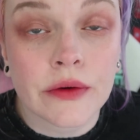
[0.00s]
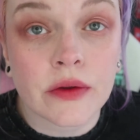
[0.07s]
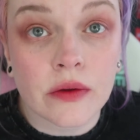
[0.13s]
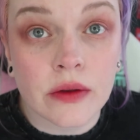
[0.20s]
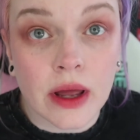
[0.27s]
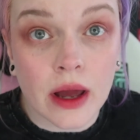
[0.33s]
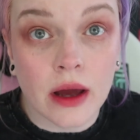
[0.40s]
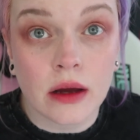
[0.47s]

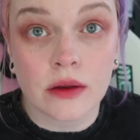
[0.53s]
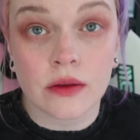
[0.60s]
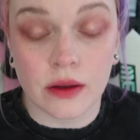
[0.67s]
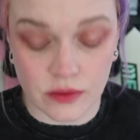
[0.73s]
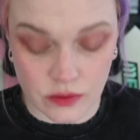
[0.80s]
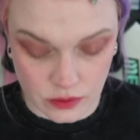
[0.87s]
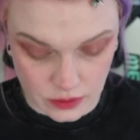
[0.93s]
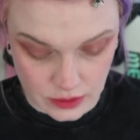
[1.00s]
Well, yeah,
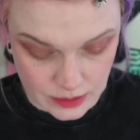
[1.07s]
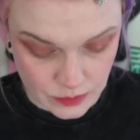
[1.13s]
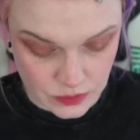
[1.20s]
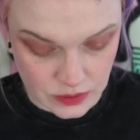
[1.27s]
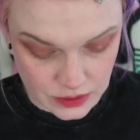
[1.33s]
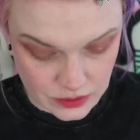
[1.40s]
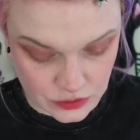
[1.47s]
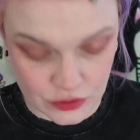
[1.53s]
that's the
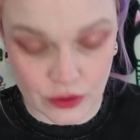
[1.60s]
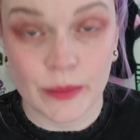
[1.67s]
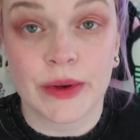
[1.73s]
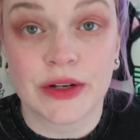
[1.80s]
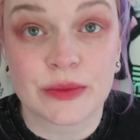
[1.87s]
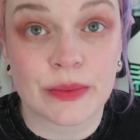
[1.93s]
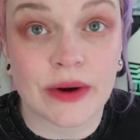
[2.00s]
lips. It's so much